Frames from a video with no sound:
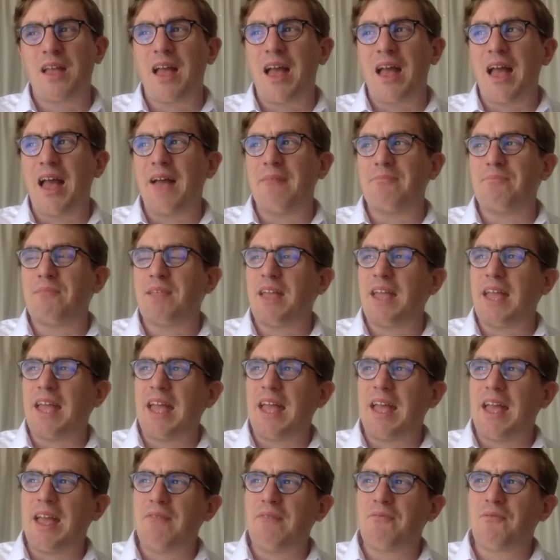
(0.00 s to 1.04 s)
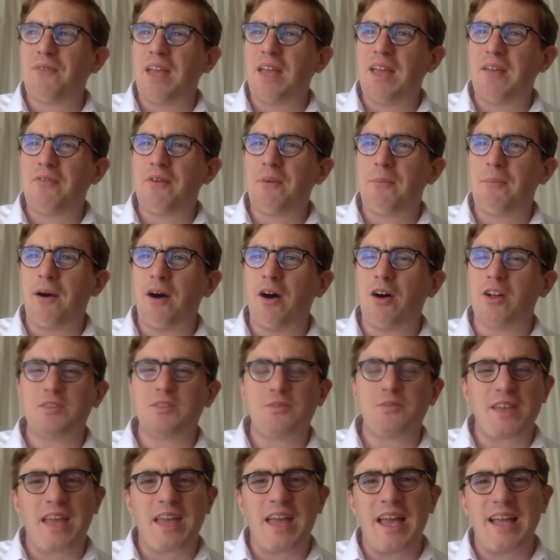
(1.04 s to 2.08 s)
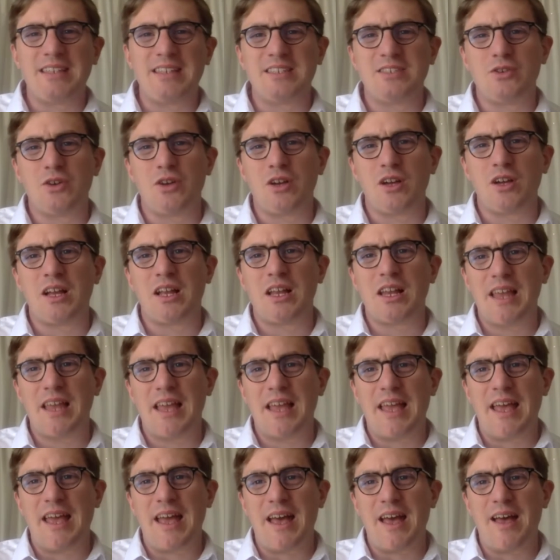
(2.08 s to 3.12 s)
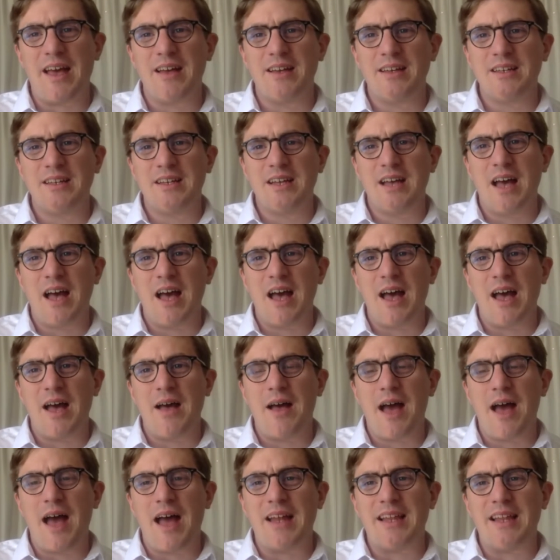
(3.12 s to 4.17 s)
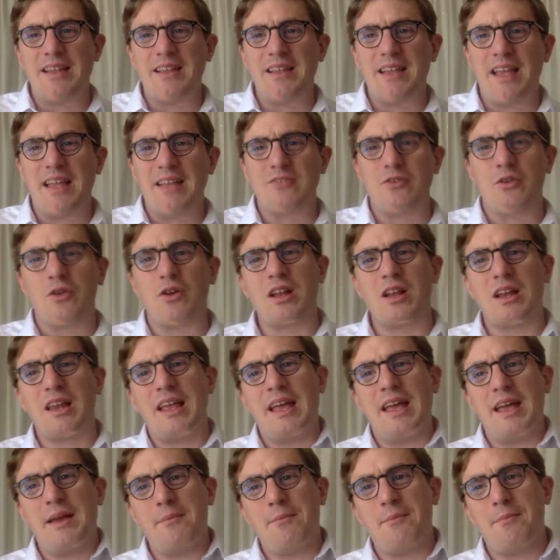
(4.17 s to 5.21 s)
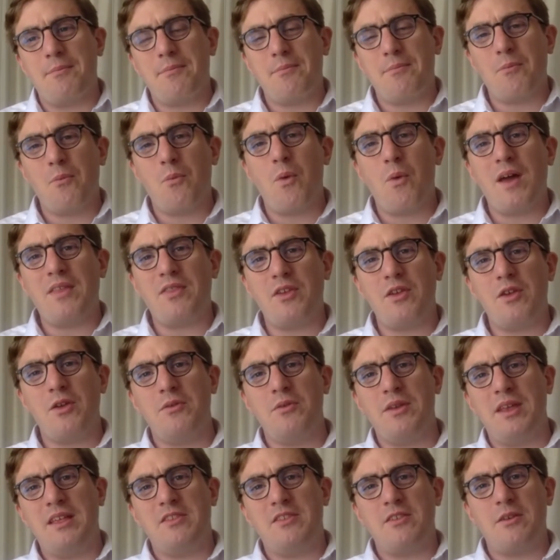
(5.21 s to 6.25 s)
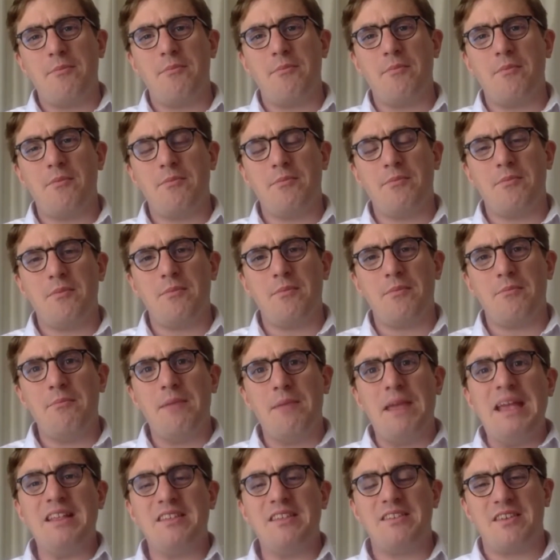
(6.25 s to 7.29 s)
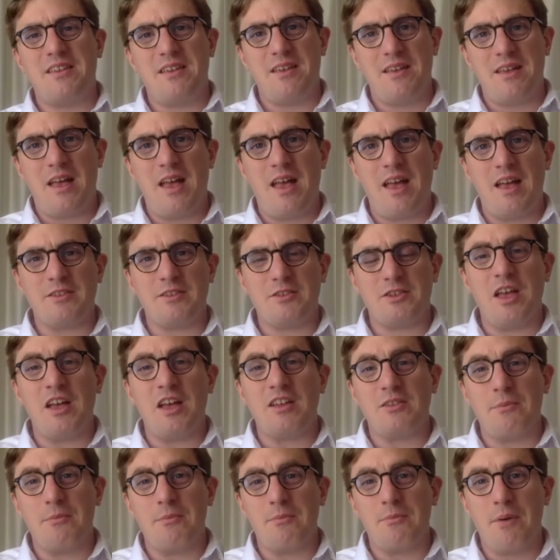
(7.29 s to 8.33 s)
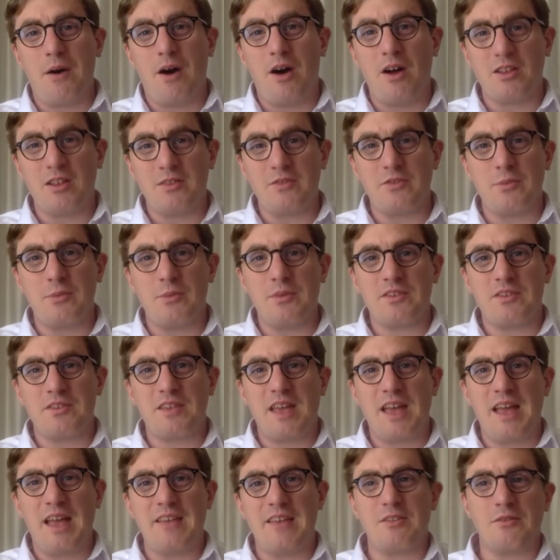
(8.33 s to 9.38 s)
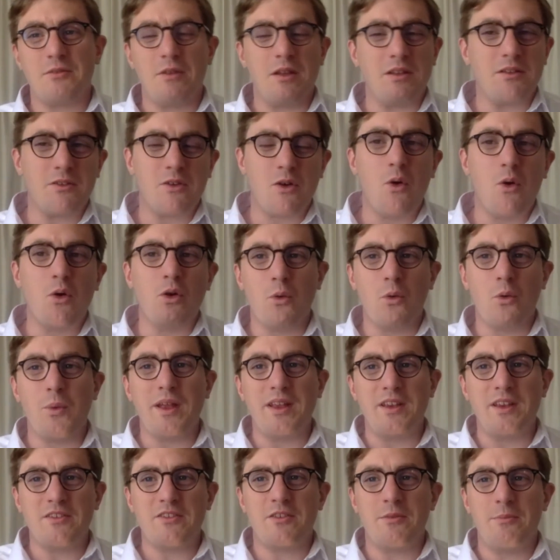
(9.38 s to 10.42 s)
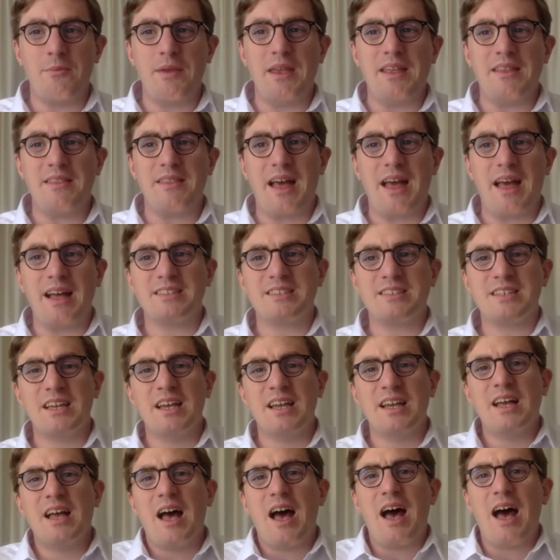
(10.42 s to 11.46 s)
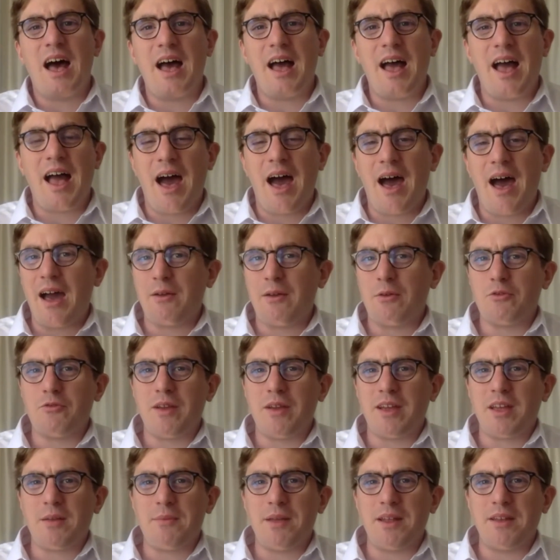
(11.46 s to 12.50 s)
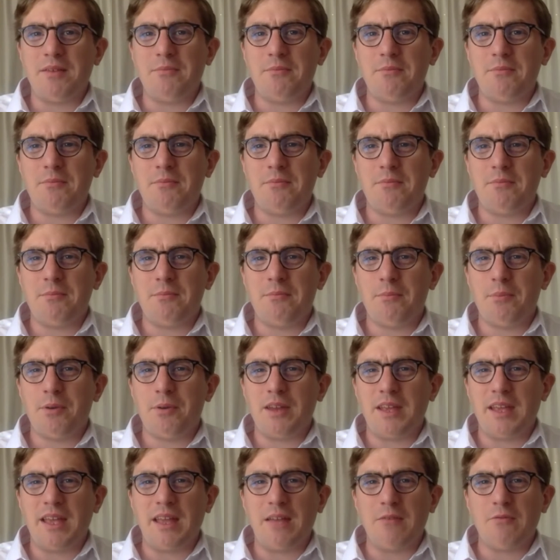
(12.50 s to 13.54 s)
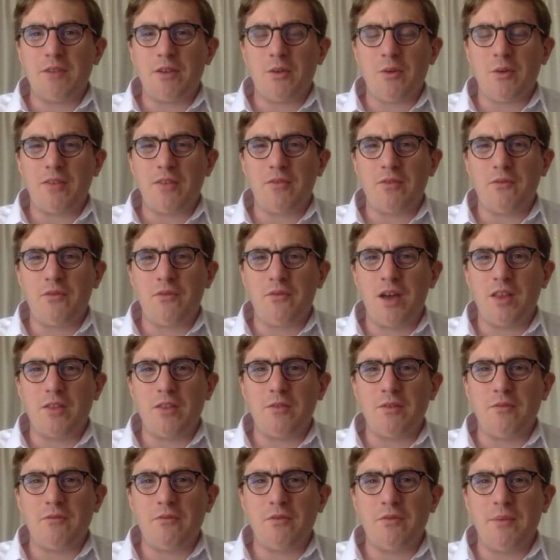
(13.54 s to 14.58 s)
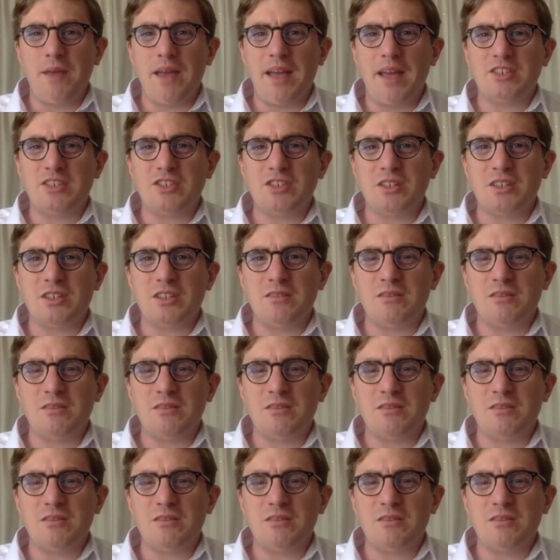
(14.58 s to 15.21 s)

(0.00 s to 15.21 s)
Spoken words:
And if a part of a case is unclear and it's unclear whether you need to meet a certain part of someone's case and call a witness to meet that, I would recommend putting in requests for further information